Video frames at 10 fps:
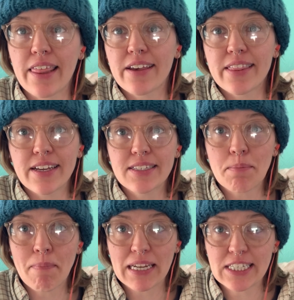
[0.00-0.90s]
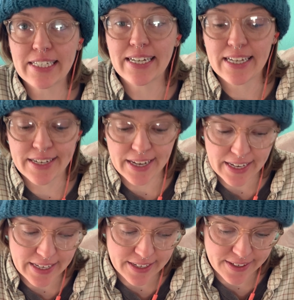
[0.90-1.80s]
thing to mention
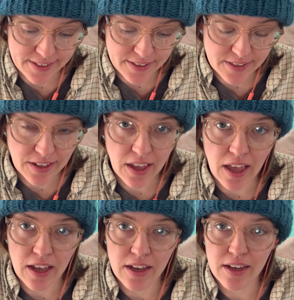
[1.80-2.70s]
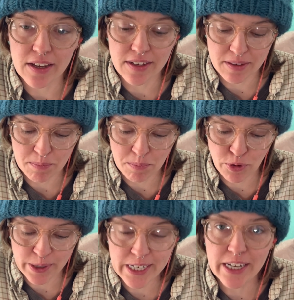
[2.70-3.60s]
is
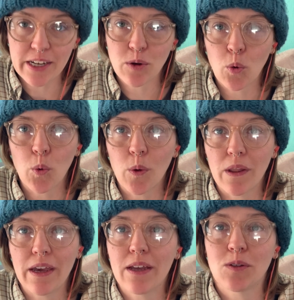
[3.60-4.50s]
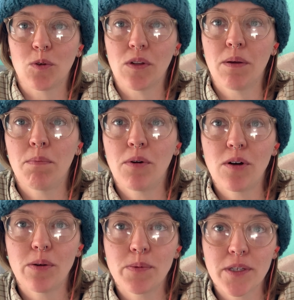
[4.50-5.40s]
pre-cooling tulip
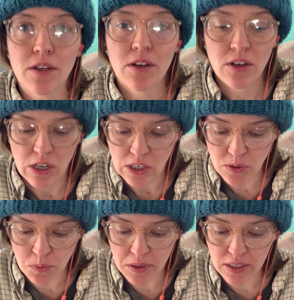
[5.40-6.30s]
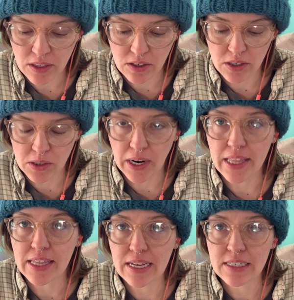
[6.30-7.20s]
bulbs. So one of the great
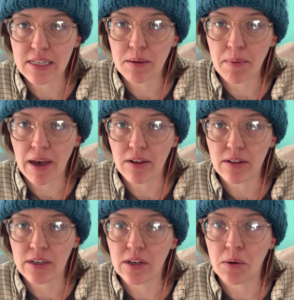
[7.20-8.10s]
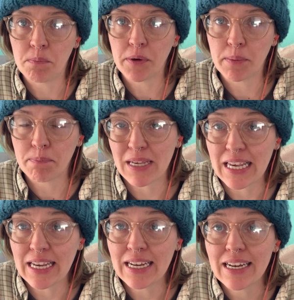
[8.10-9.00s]
things about Leo
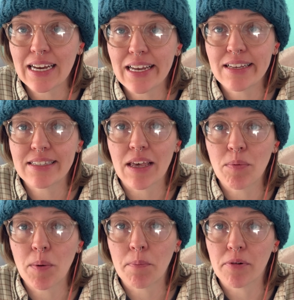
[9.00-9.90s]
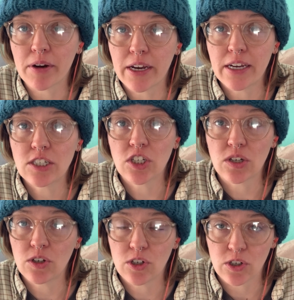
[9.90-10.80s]
Burpee is they will pre-chill
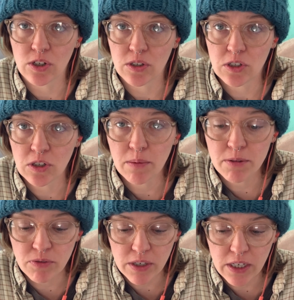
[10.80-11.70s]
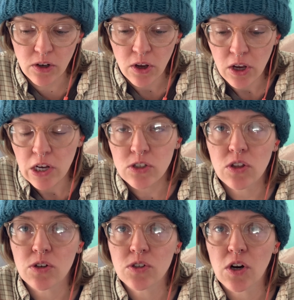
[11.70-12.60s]
your tulips for you. So
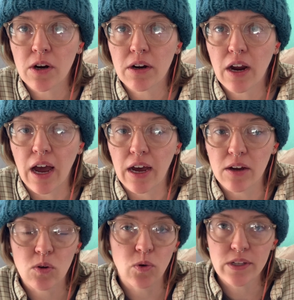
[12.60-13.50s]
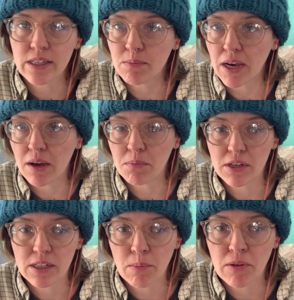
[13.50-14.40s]
they'll start cooling them down, putting
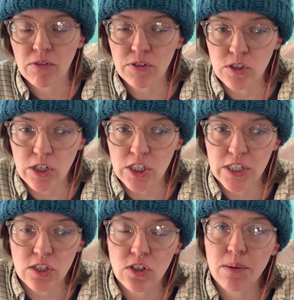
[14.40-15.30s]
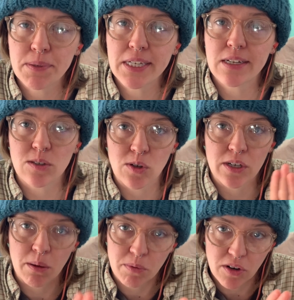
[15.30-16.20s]
them in the refrigeration. Tulips need a certain
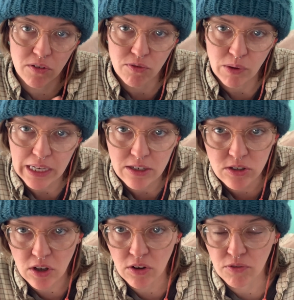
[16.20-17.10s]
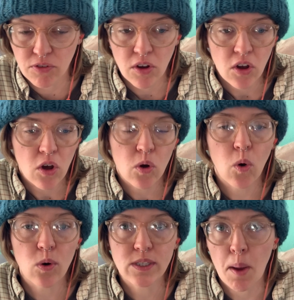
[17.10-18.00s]
number of weeks of
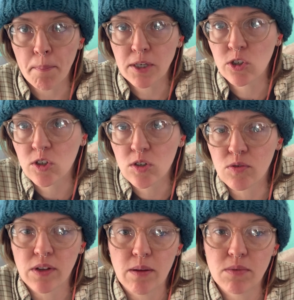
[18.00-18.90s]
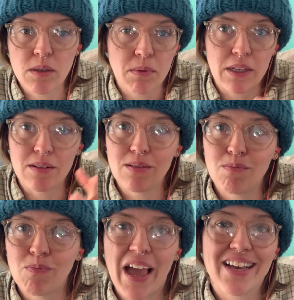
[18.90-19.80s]
cold temperatures for them to be
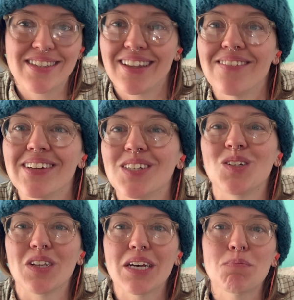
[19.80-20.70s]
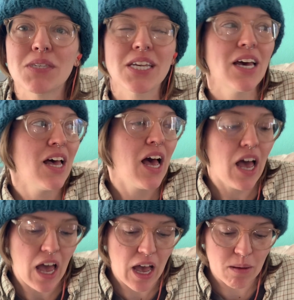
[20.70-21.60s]
nice, lovely tulips.
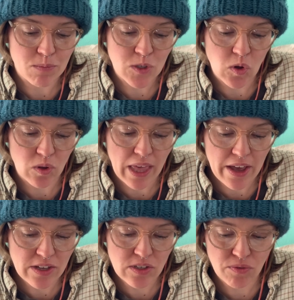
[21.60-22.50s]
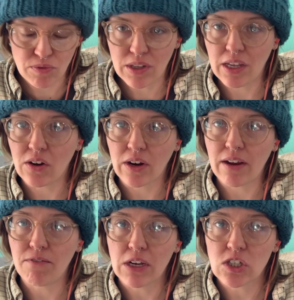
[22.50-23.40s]
So that is a really
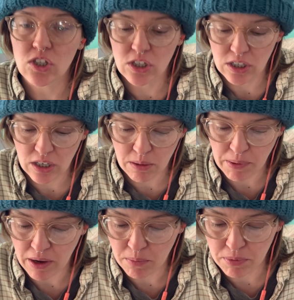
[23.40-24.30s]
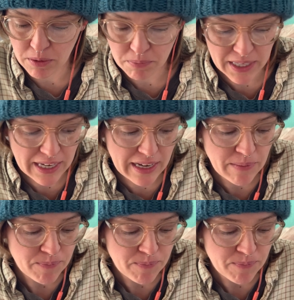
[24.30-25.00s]
great feature about Burpee.